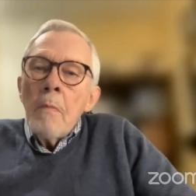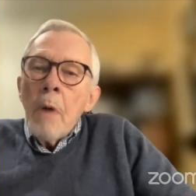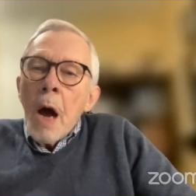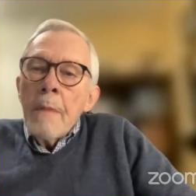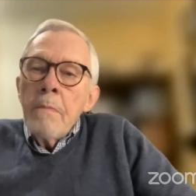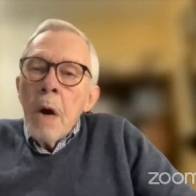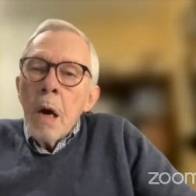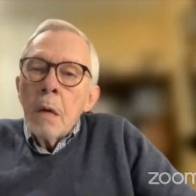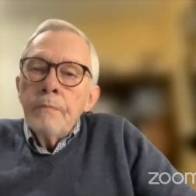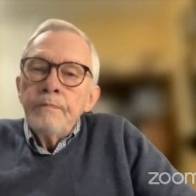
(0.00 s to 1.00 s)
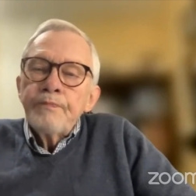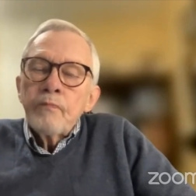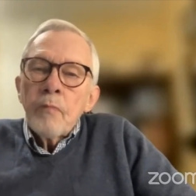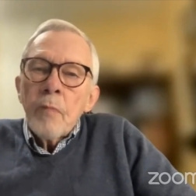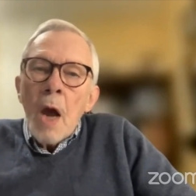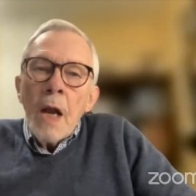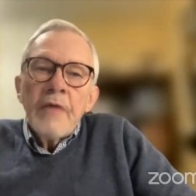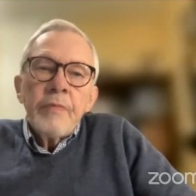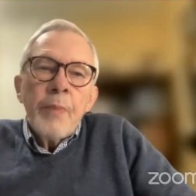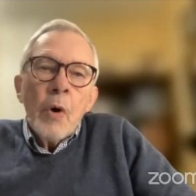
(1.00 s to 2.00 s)
I'm uh, I
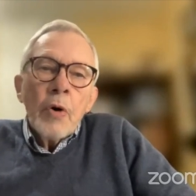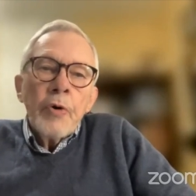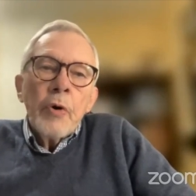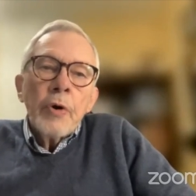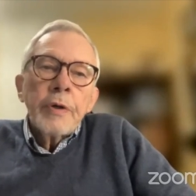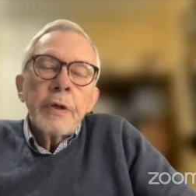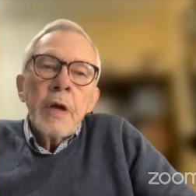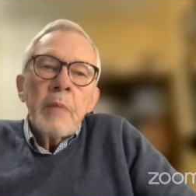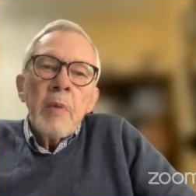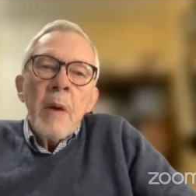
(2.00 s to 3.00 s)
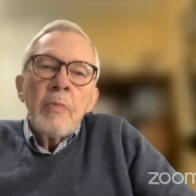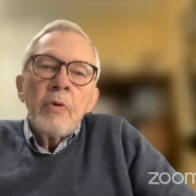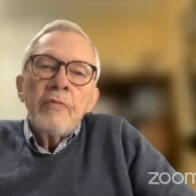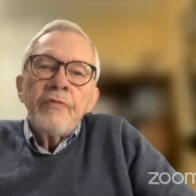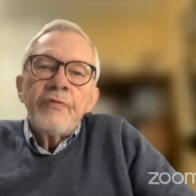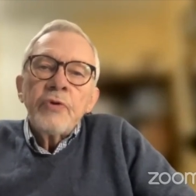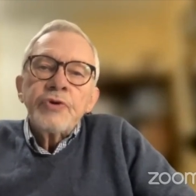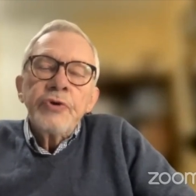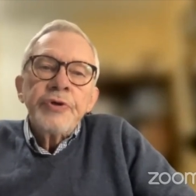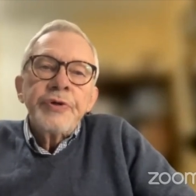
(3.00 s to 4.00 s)
live in Portland, Oregon. I'm a member of
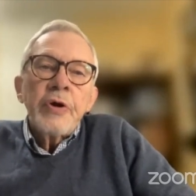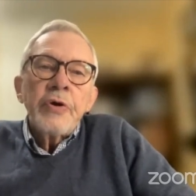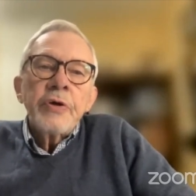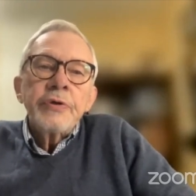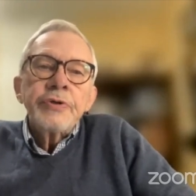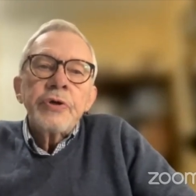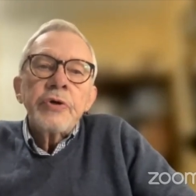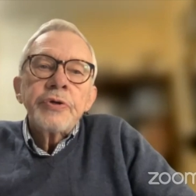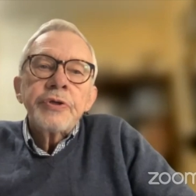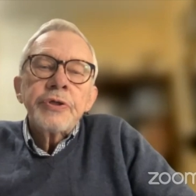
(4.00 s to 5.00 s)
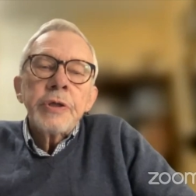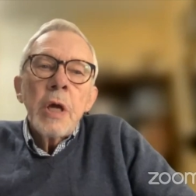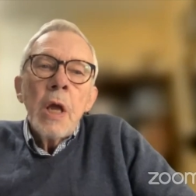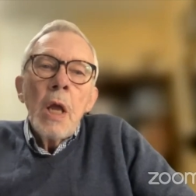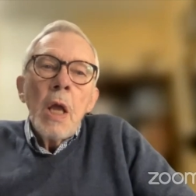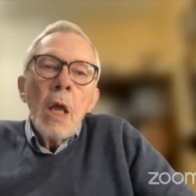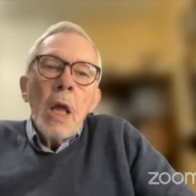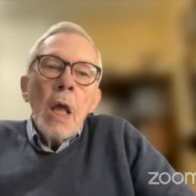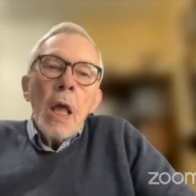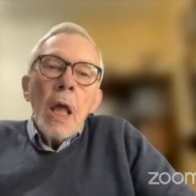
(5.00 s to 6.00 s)
First Unitarian Church,
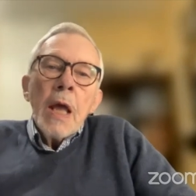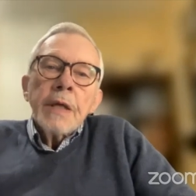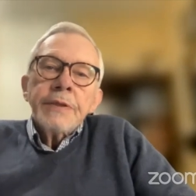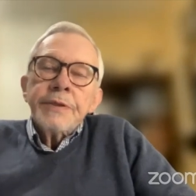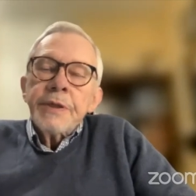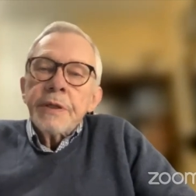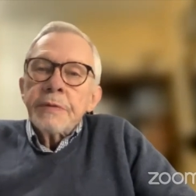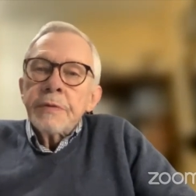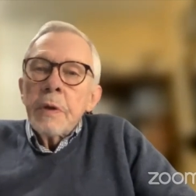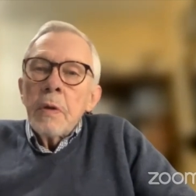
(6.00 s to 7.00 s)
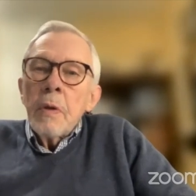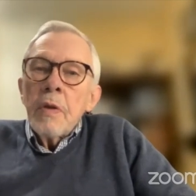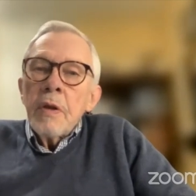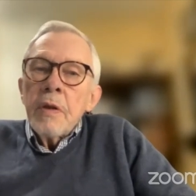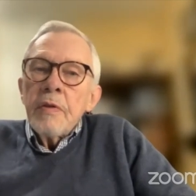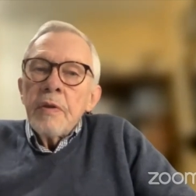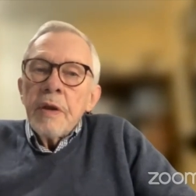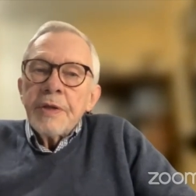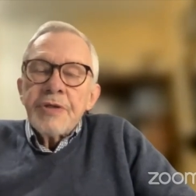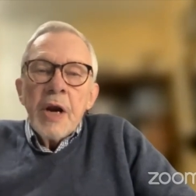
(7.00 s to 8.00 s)
and
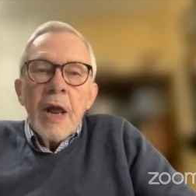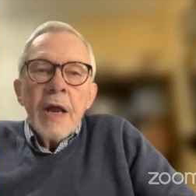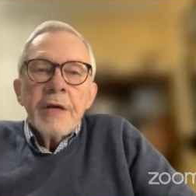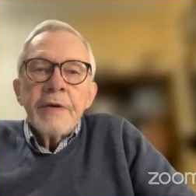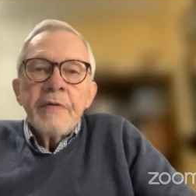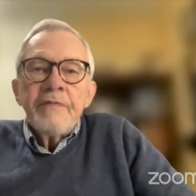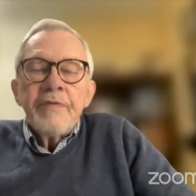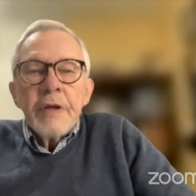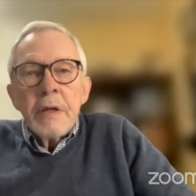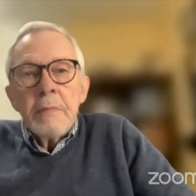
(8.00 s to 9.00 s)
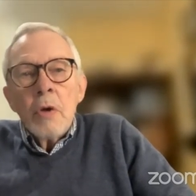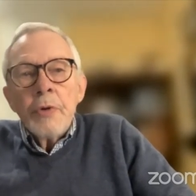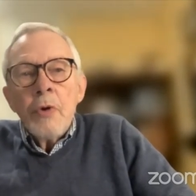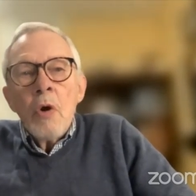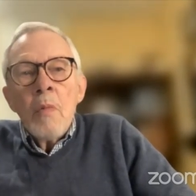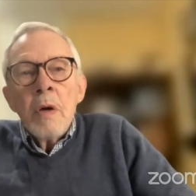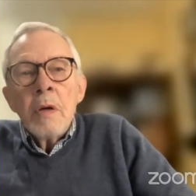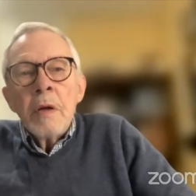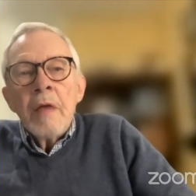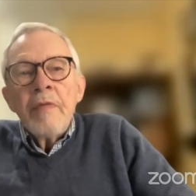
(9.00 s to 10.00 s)
it's the land of the
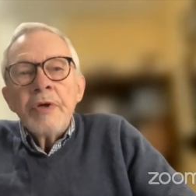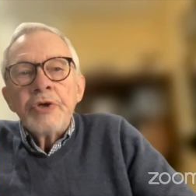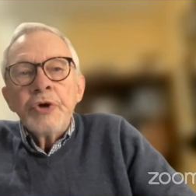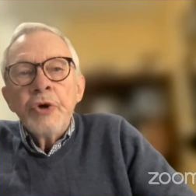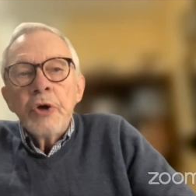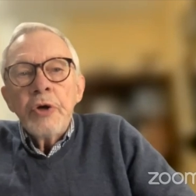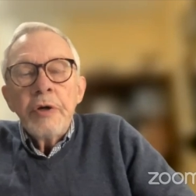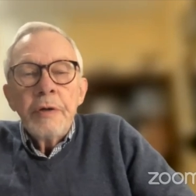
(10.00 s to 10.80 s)
Multnomah and the Chinook